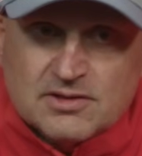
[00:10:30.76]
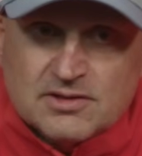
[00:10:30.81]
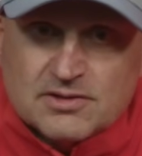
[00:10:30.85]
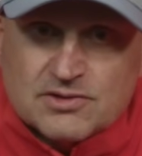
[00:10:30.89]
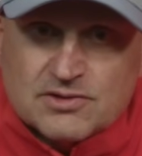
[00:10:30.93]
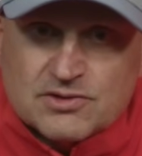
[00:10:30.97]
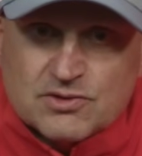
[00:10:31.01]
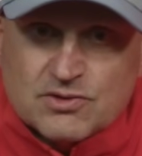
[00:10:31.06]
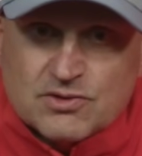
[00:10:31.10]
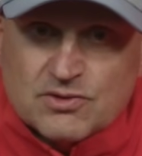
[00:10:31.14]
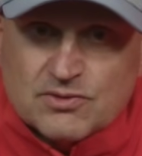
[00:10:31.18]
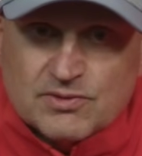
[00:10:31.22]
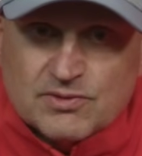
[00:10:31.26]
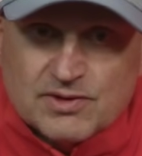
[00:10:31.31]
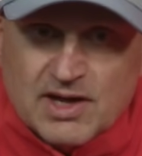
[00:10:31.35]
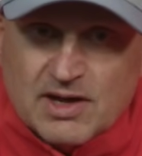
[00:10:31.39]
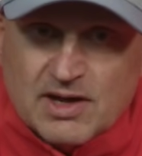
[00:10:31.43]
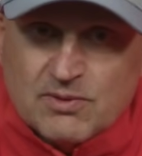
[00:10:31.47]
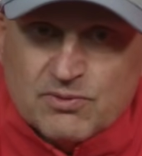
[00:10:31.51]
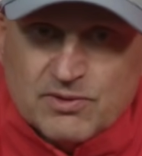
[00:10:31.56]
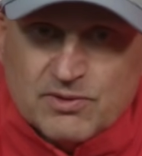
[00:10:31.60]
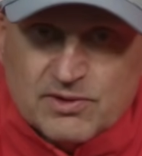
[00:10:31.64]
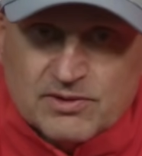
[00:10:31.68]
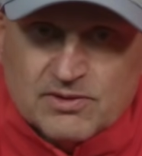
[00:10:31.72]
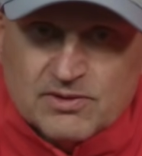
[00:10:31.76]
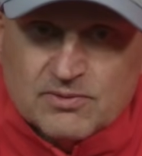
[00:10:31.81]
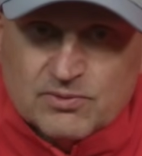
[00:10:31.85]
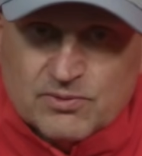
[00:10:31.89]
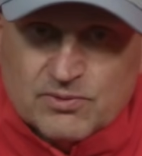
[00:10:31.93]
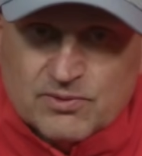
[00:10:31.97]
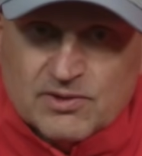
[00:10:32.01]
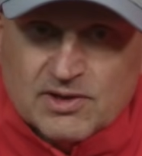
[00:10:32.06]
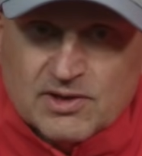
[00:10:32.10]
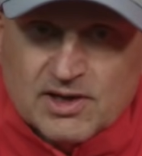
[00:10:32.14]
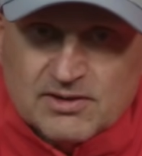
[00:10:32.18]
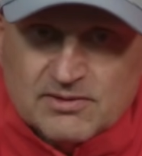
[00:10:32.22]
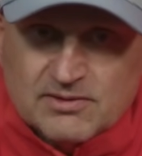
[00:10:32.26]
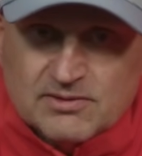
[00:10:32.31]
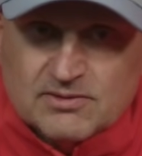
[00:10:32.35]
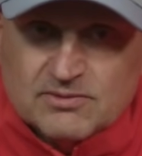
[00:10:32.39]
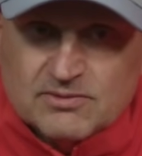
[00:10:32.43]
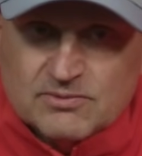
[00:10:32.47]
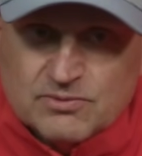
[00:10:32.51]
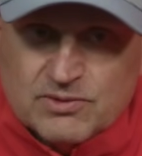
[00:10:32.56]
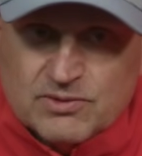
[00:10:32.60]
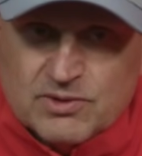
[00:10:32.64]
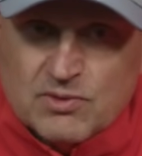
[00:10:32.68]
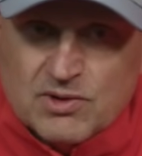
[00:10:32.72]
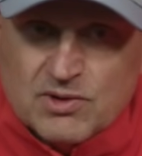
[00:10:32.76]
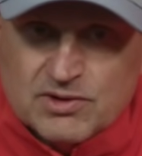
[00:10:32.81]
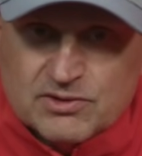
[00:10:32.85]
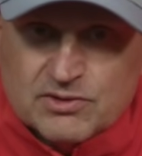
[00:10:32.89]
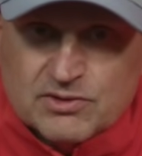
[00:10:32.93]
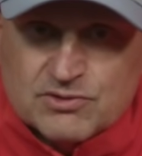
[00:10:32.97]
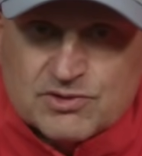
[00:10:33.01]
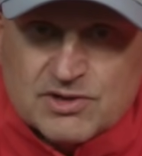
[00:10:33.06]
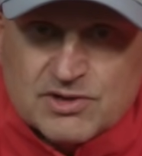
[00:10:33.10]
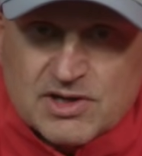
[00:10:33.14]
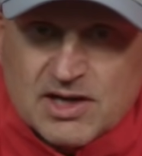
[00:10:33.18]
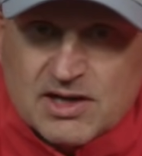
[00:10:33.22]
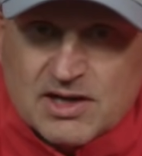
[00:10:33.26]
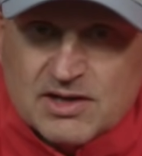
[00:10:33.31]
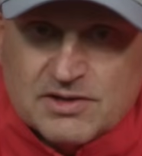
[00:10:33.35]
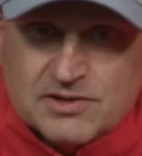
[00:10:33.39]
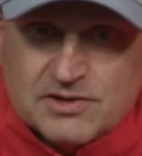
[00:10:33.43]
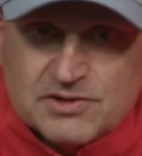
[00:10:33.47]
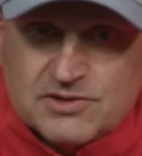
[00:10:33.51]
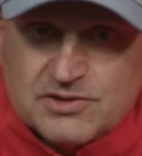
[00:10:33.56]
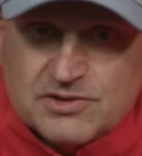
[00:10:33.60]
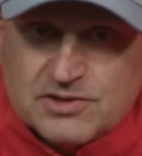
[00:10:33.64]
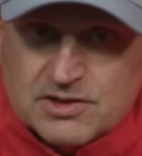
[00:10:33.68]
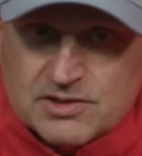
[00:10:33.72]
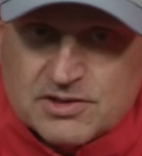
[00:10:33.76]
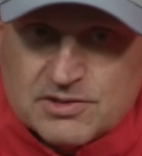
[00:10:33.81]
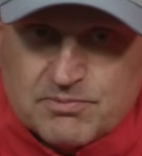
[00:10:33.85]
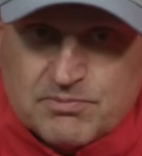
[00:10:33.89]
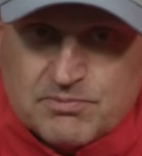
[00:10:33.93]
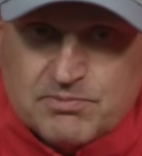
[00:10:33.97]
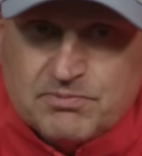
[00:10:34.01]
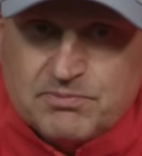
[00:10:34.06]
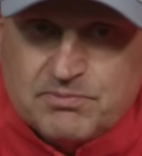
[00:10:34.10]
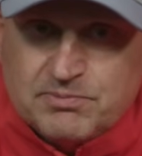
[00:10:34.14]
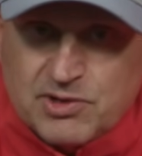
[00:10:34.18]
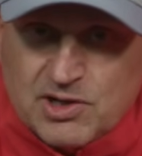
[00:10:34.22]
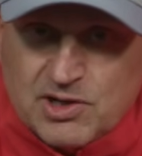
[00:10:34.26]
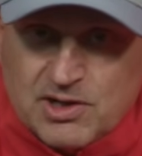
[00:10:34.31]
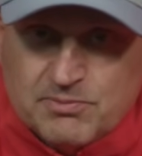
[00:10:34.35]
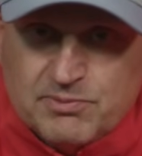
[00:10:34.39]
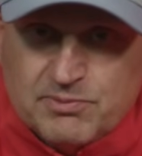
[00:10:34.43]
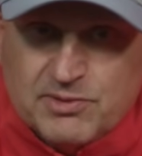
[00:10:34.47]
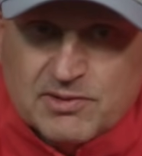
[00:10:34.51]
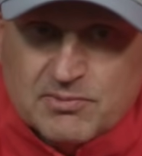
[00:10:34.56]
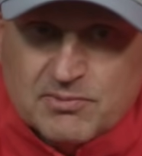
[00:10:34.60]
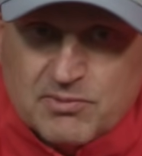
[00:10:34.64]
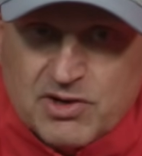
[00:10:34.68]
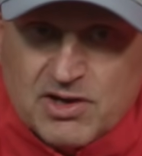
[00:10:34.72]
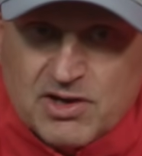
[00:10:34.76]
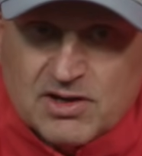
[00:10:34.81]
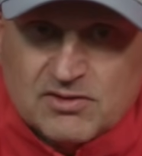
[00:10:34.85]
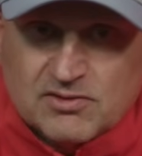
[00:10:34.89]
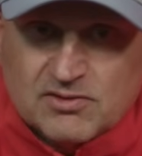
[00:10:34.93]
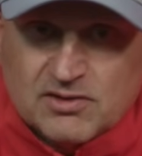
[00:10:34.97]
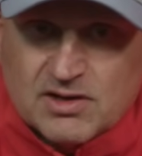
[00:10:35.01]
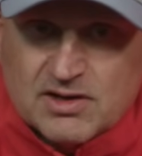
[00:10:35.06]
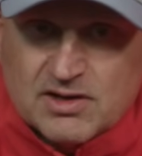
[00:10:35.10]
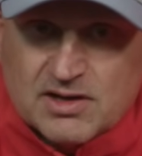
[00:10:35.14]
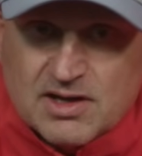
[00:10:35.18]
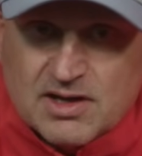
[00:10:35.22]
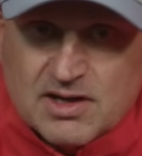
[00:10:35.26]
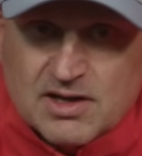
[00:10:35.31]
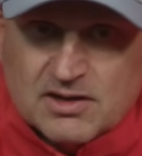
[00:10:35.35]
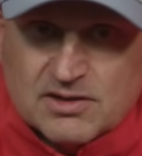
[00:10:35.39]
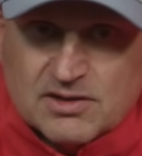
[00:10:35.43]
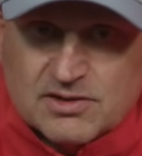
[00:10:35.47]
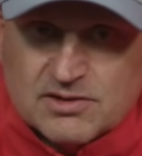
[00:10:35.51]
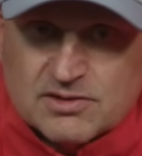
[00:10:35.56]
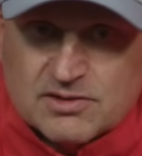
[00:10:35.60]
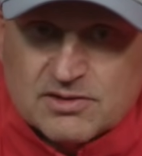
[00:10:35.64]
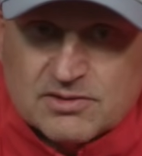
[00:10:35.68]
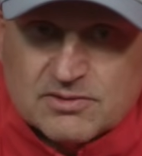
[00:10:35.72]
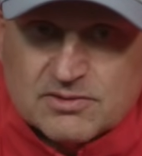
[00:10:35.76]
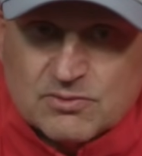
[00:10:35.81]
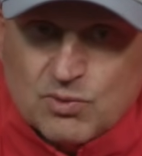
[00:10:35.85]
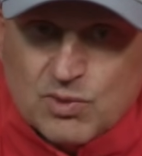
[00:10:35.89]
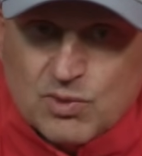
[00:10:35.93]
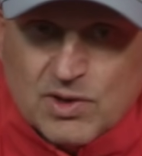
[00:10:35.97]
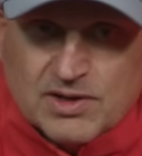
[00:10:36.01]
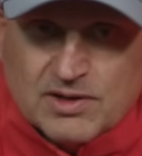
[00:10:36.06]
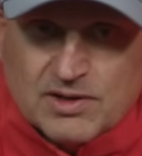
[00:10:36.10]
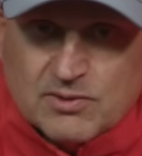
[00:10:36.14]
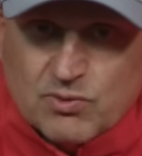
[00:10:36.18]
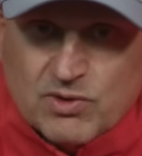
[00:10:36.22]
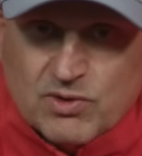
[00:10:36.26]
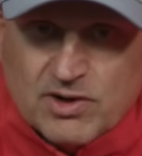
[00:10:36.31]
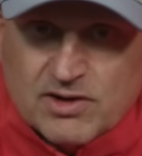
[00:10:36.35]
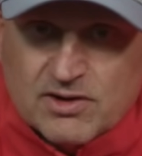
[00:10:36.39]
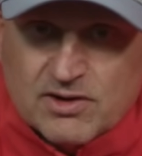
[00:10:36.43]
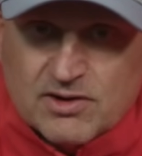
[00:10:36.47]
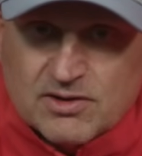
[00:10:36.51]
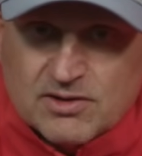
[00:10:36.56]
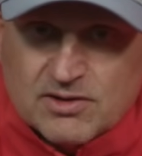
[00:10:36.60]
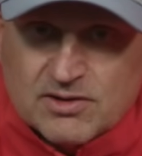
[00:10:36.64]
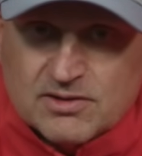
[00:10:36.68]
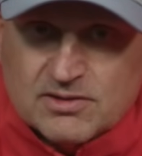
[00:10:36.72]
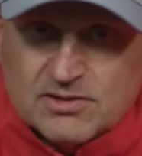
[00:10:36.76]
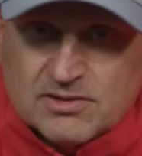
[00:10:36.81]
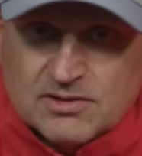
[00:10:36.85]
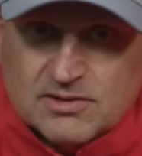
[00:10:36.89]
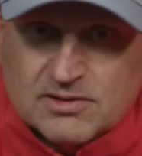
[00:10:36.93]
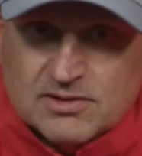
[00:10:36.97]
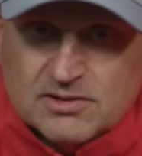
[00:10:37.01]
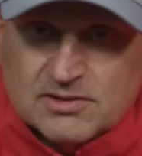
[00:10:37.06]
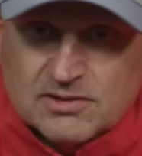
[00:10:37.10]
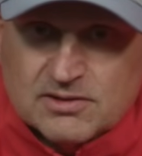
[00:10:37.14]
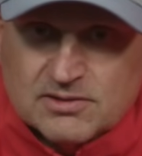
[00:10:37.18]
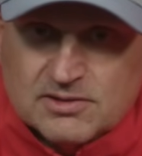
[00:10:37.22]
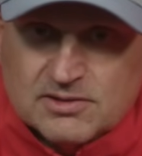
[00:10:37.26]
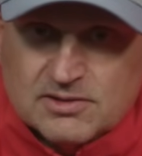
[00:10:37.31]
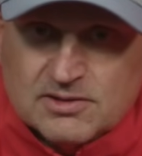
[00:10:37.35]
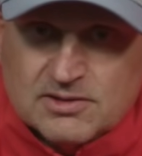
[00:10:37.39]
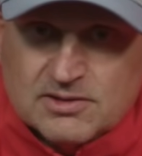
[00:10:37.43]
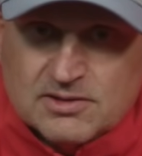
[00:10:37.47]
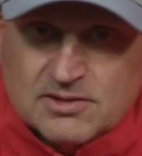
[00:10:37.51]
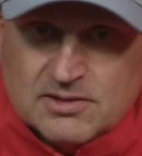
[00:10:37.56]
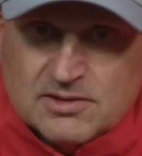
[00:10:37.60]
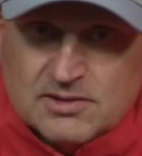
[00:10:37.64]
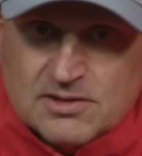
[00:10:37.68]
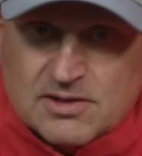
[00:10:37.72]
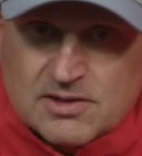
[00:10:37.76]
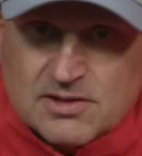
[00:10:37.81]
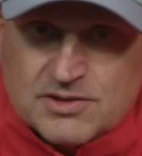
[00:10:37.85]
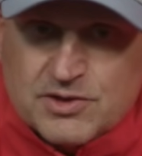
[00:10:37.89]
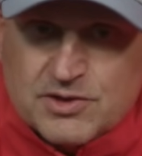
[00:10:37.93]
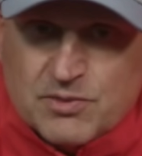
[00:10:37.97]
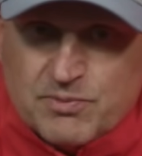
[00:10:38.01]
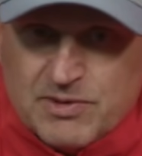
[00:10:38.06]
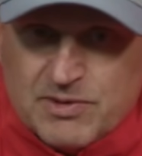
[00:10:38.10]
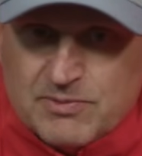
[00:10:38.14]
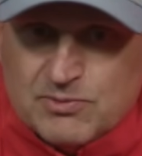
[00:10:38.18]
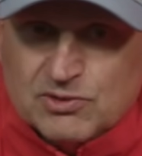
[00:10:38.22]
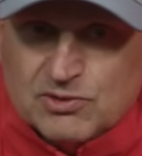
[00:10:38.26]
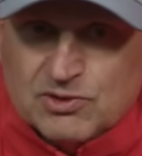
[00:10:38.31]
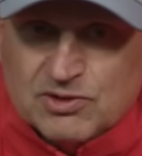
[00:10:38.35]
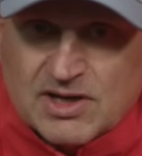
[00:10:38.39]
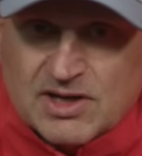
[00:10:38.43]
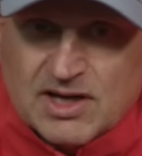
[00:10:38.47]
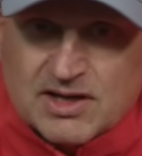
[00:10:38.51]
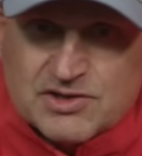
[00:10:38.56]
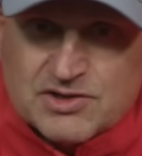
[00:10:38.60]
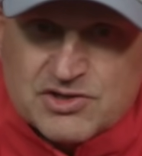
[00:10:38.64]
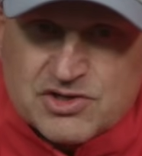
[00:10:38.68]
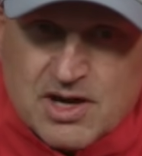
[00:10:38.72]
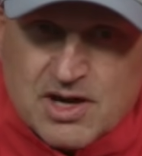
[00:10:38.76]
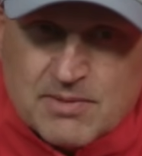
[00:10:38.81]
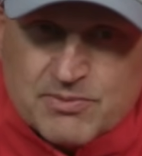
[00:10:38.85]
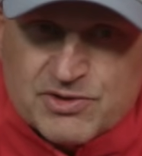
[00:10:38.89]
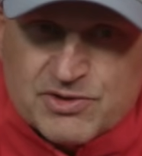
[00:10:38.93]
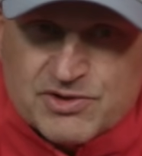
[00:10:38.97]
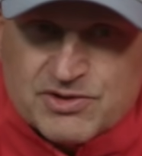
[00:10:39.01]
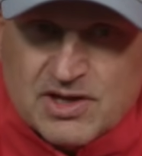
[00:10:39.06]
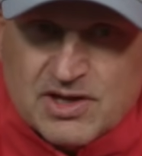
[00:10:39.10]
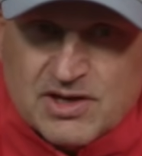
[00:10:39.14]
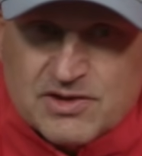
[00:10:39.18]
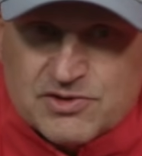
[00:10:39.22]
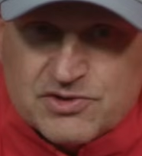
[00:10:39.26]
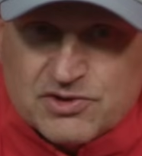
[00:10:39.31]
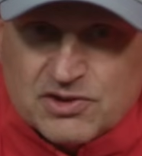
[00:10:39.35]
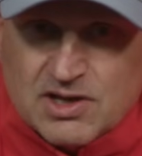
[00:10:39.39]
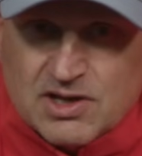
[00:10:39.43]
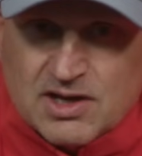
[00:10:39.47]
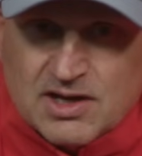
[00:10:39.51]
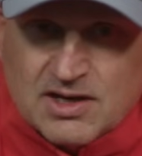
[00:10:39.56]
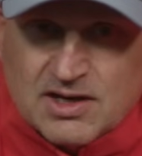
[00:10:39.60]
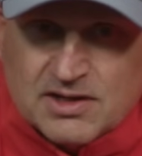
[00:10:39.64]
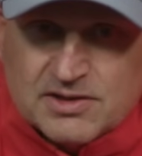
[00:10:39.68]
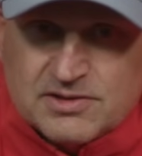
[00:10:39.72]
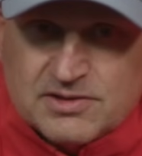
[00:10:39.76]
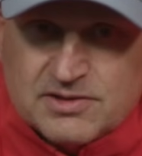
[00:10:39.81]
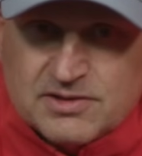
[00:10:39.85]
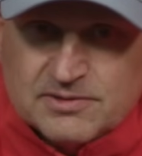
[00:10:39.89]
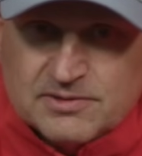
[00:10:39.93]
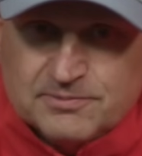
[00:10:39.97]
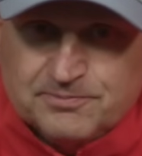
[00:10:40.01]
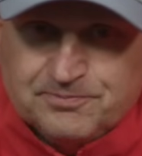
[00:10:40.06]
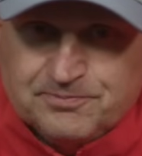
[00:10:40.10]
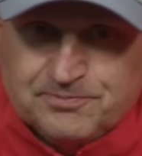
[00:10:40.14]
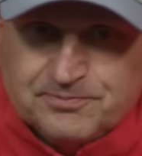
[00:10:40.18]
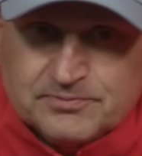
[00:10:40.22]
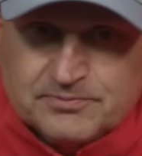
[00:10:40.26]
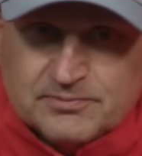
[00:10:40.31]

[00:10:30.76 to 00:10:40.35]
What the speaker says: So yeah, we want those guys just pumping pucks on net when and where. You know, people look at shot percentage a lot, and